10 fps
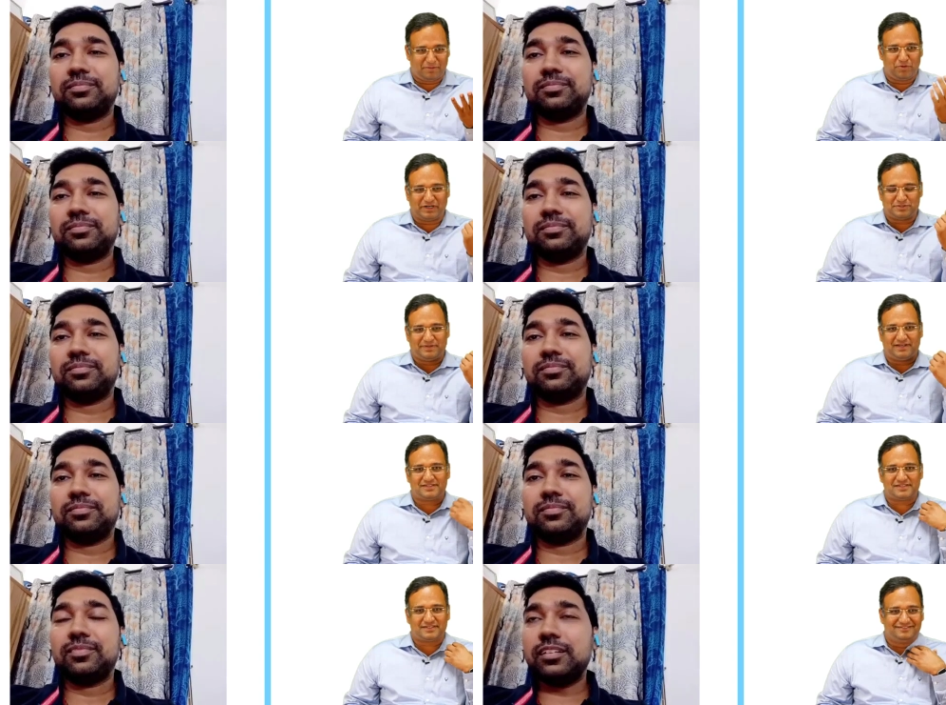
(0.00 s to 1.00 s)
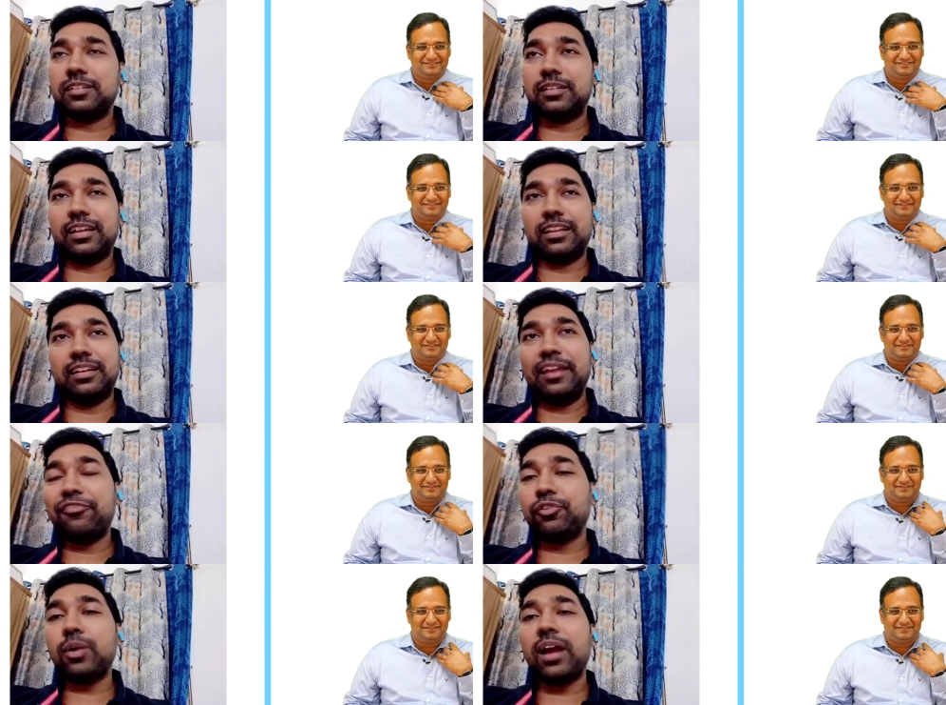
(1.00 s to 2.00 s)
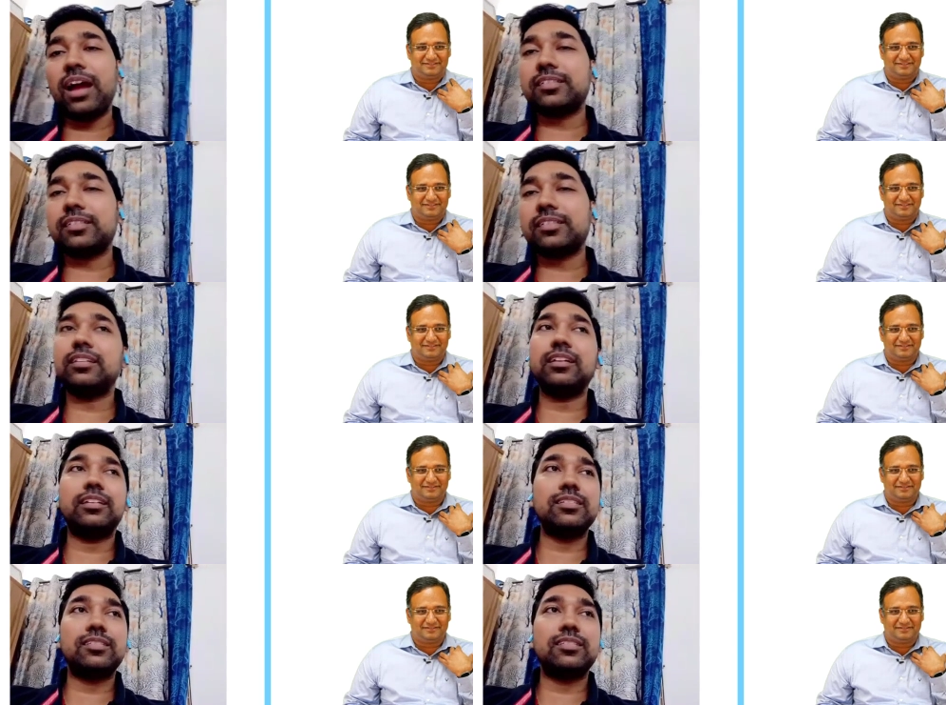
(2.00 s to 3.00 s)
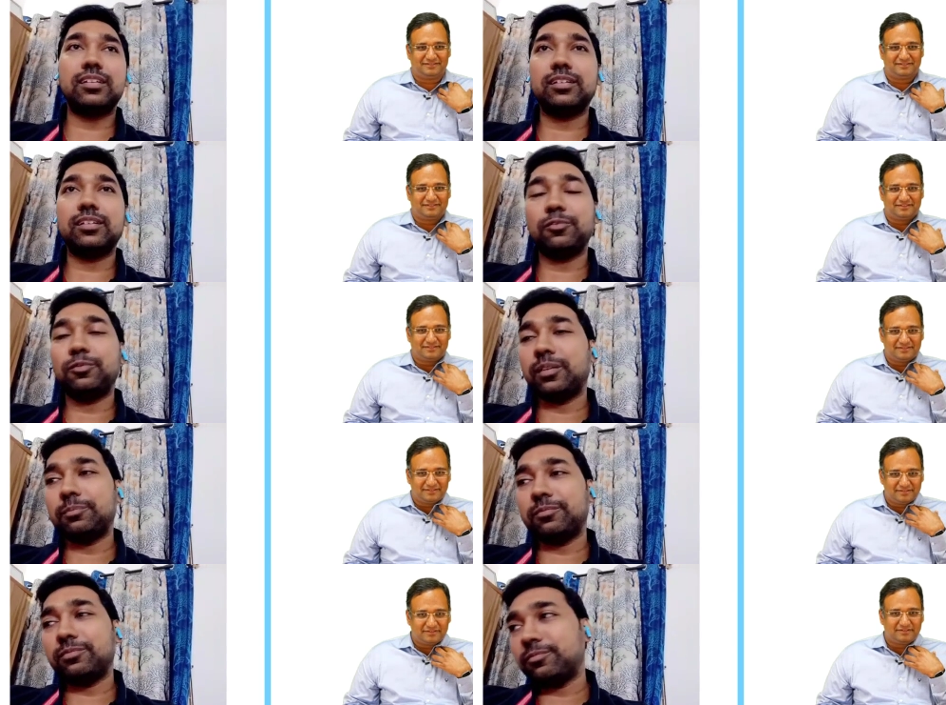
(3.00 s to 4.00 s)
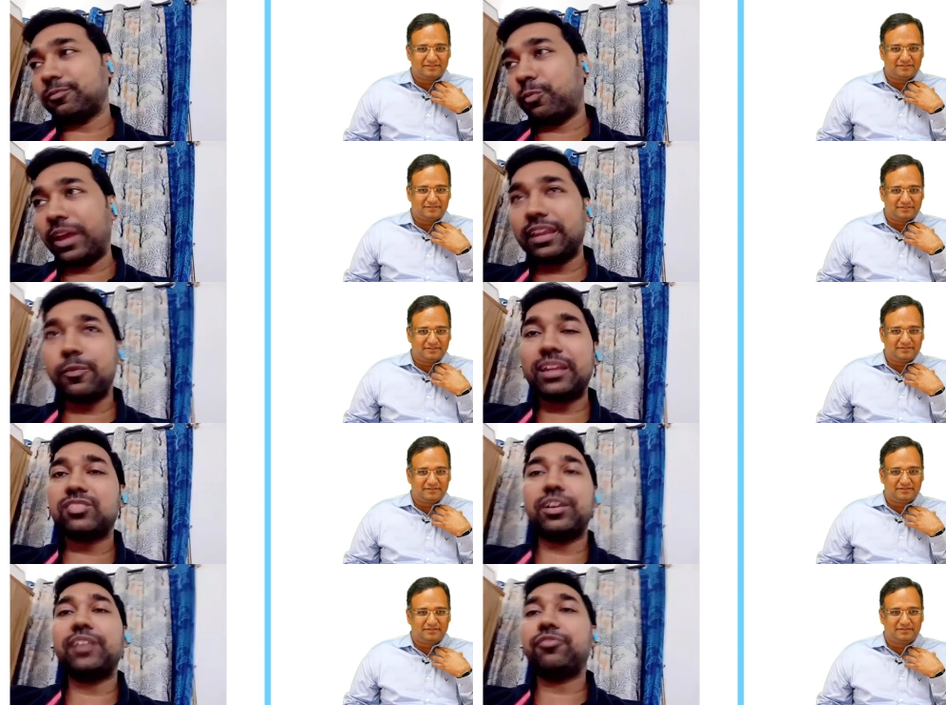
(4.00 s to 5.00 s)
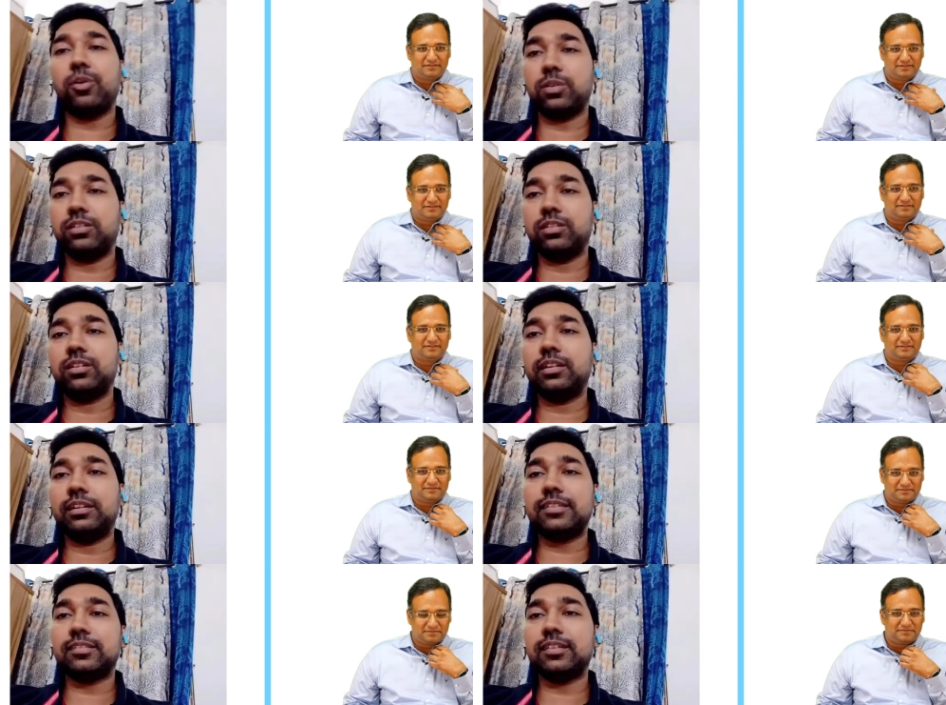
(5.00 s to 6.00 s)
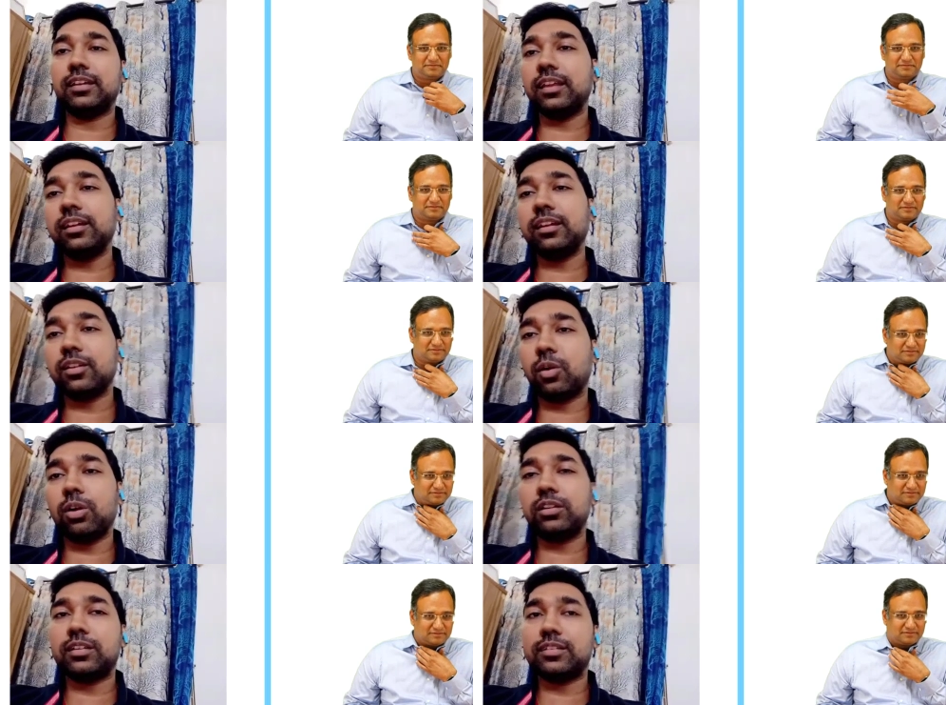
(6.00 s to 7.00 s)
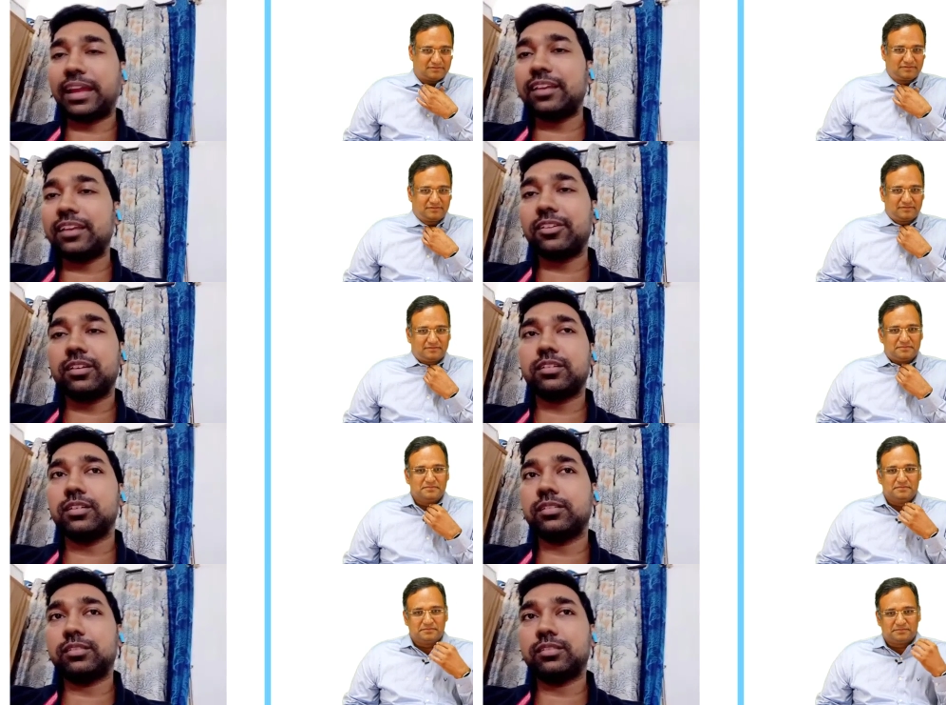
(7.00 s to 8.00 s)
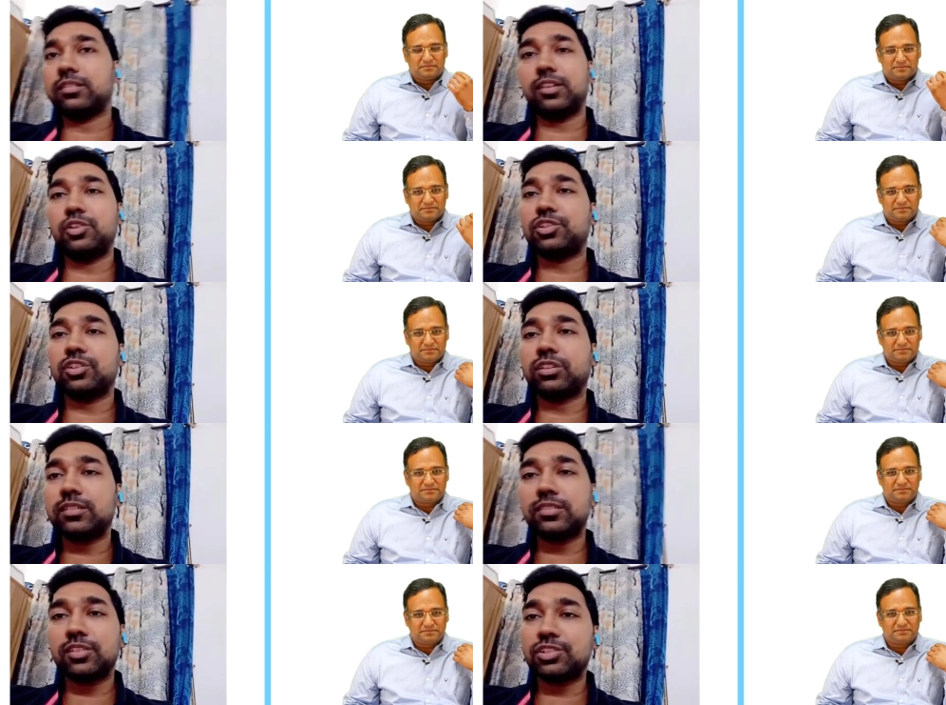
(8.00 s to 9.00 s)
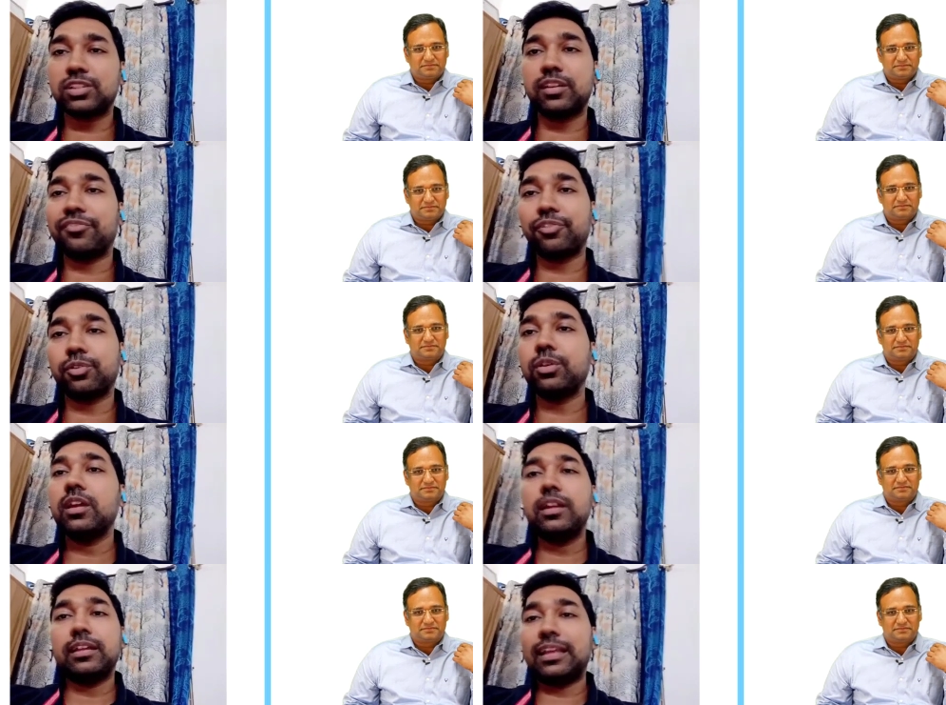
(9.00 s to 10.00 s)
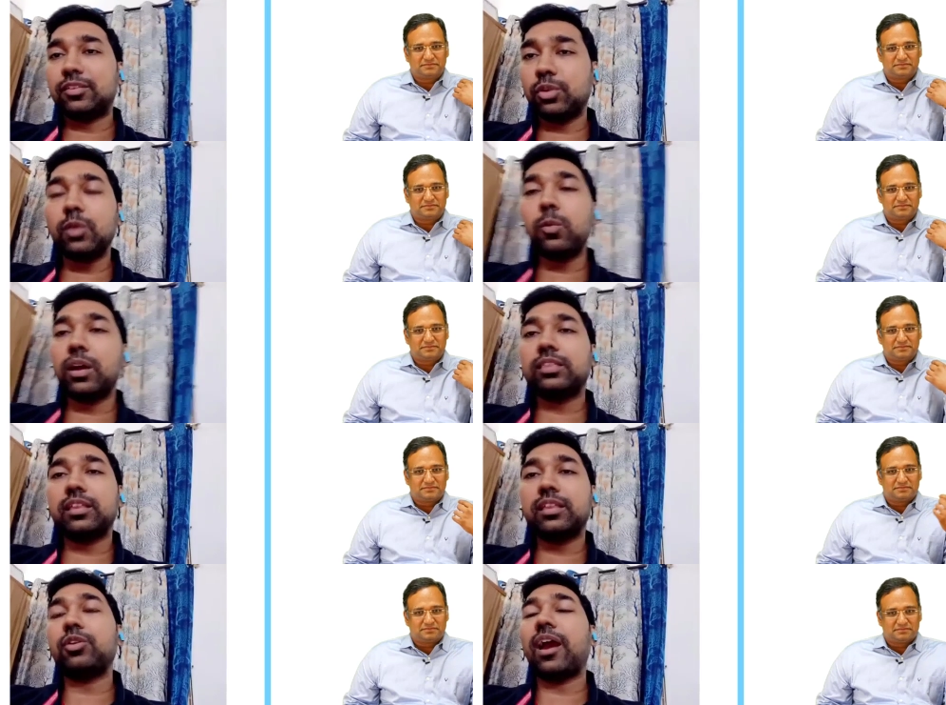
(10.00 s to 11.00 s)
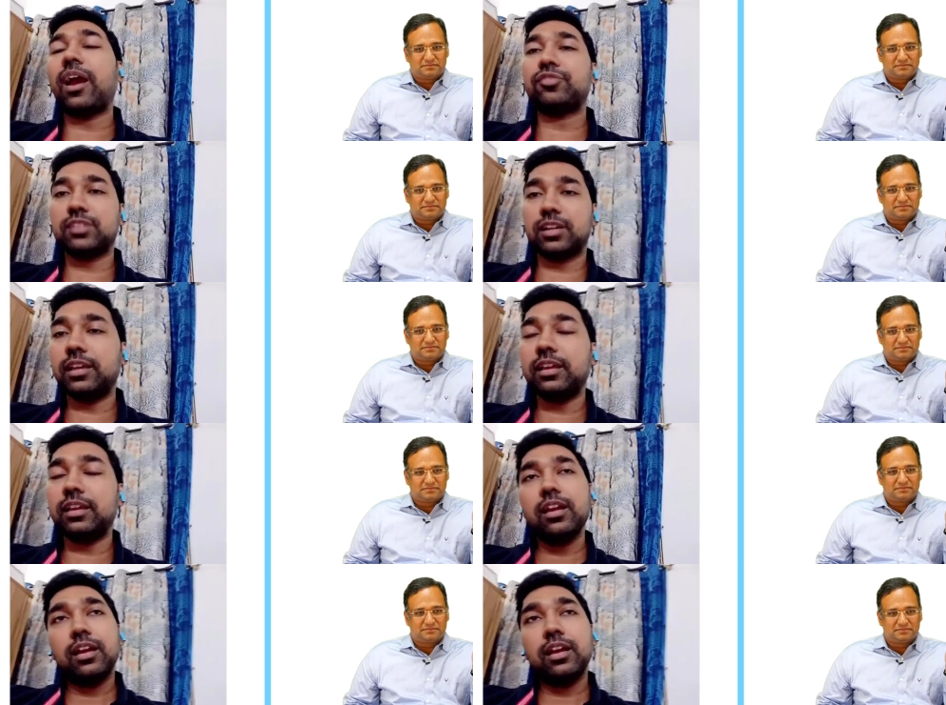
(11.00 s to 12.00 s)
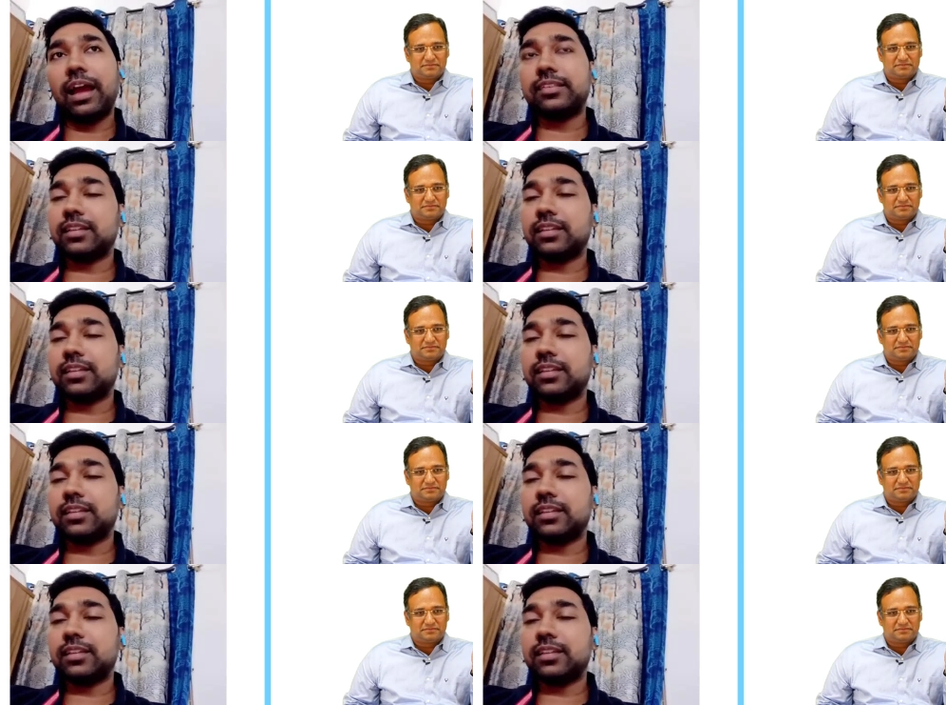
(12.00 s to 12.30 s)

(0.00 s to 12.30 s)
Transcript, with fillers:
Speaker 1: from your experience?
Speaker 2: Sir, nephro has been, it is very straightforward. There's nothing called second solution or third solution in nephro. There's only one thing you have to study. I